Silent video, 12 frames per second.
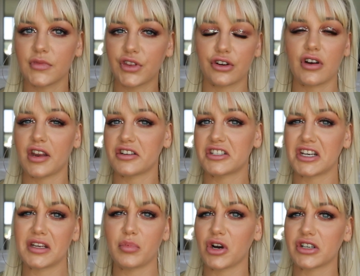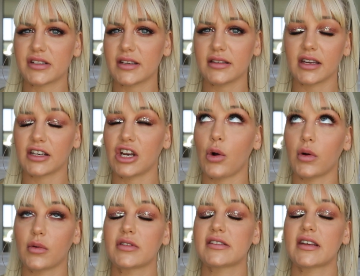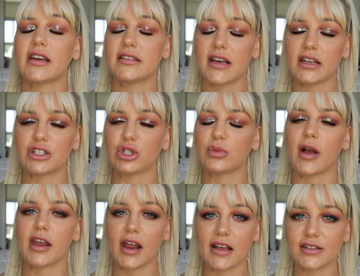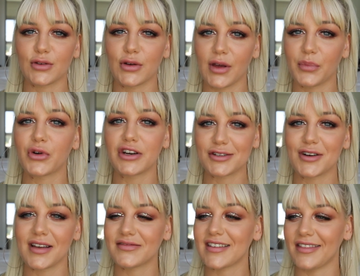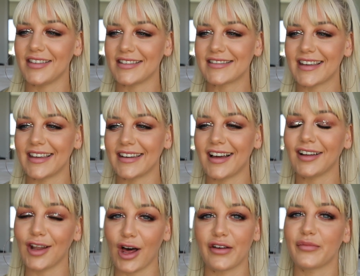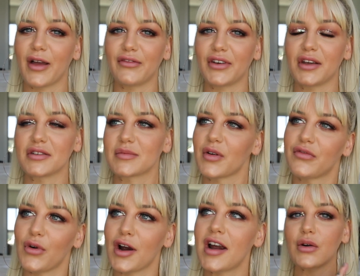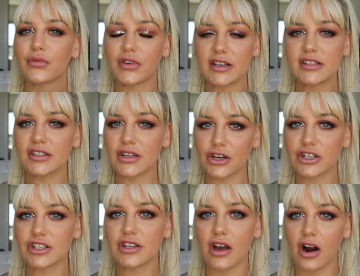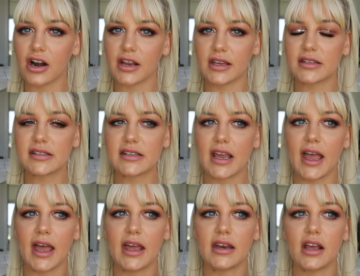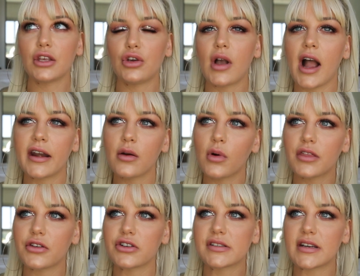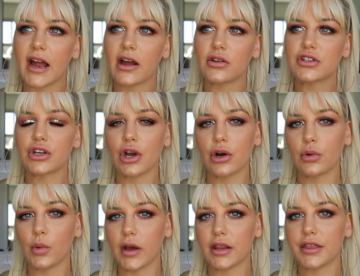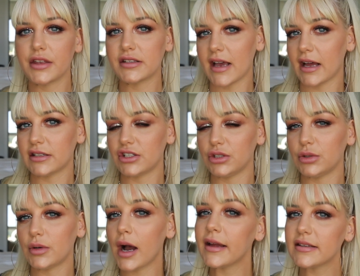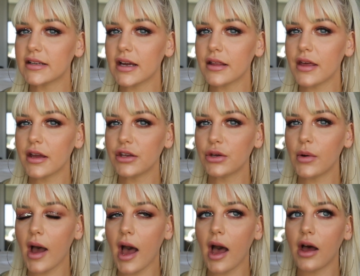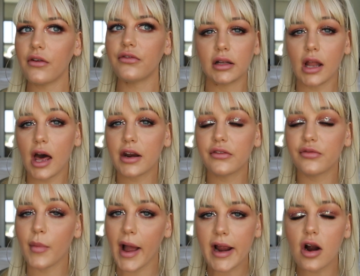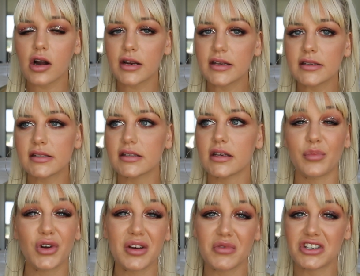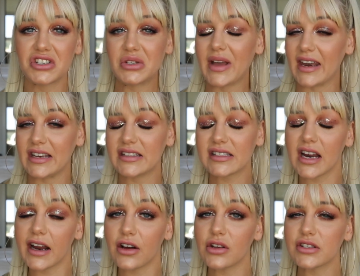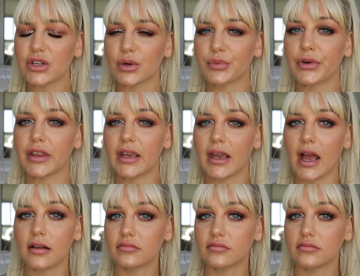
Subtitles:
they're not a shitty person. Like, no one wants to get tattooed by an asshole. I'm pretty sure I've said this in a lot of my videos before. Research the artist, and you kind of want their style to go with the tattoo idea that you have. A lot of my artists can pretty much do any style, so I'm really